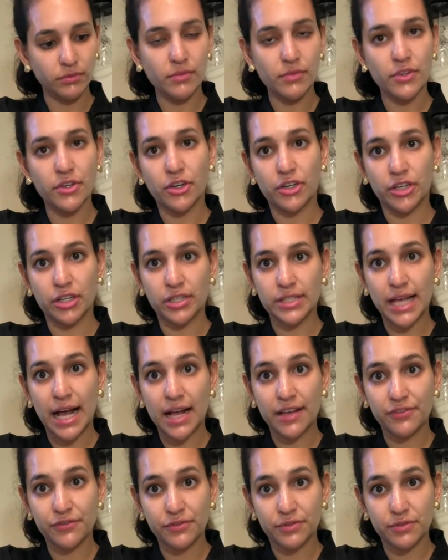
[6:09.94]
Your nails
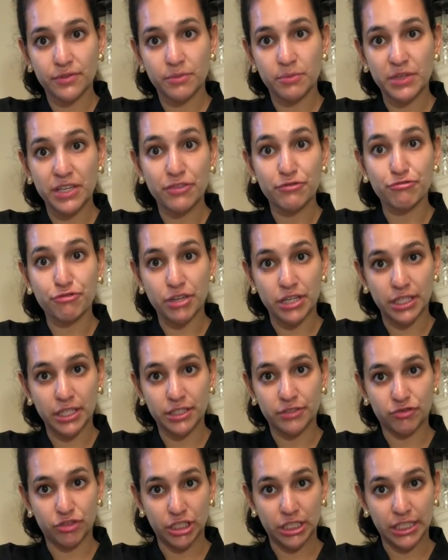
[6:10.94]
have to be really,
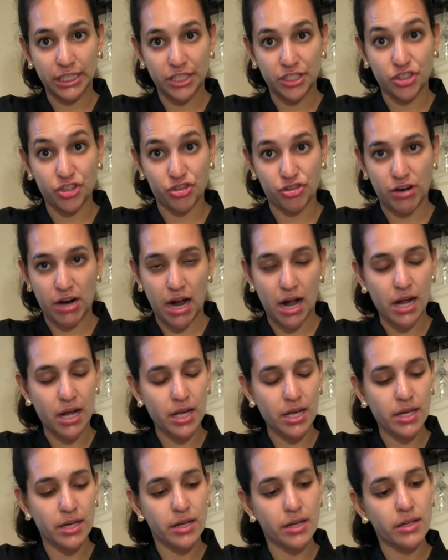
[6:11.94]
really
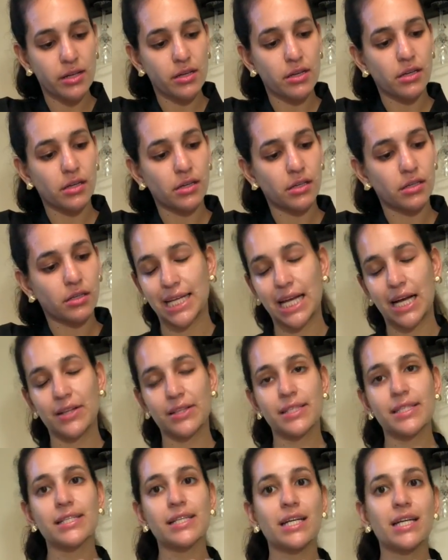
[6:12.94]
dry. Now
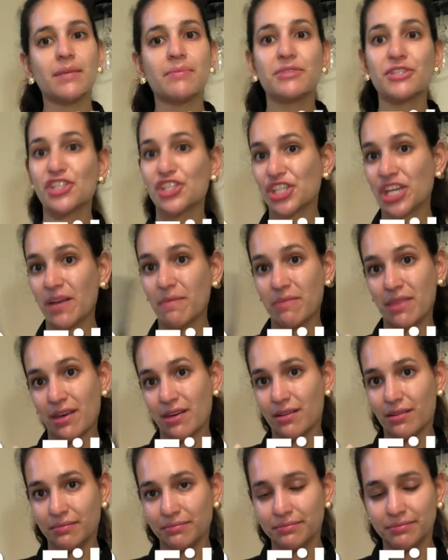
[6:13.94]
it's time to shape
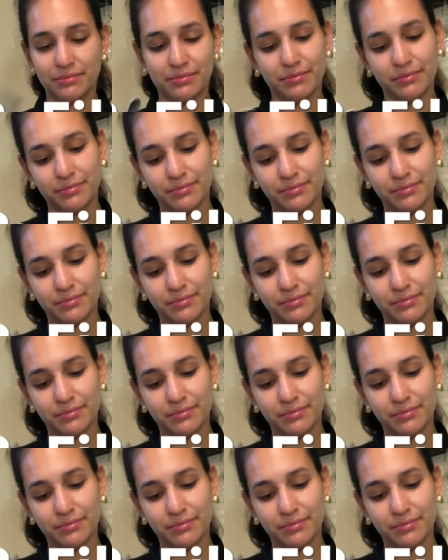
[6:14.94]
them.